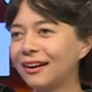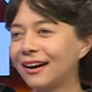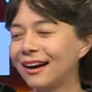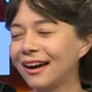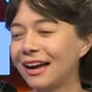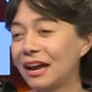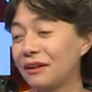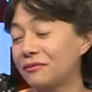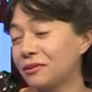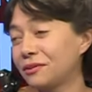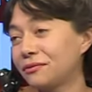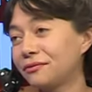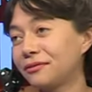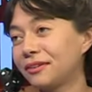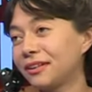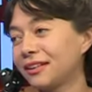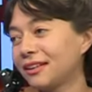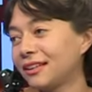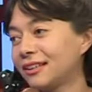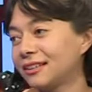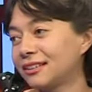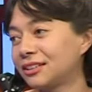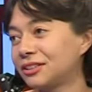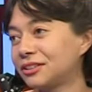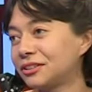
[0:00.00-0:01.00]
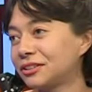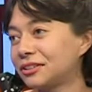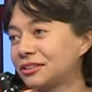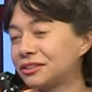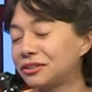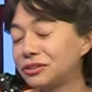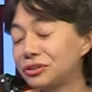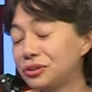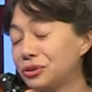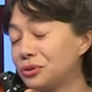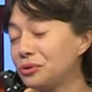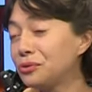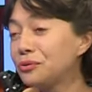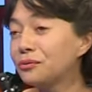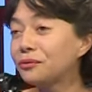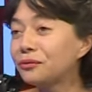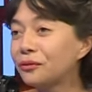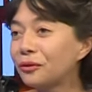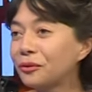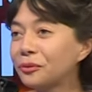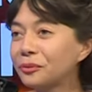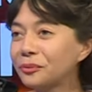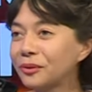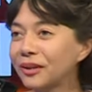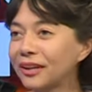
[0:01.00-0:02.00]
Everything is just new
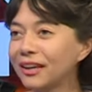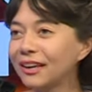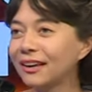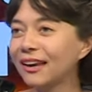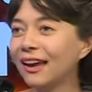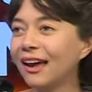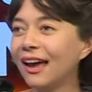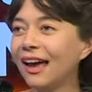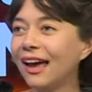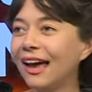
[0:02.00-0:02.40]
for me,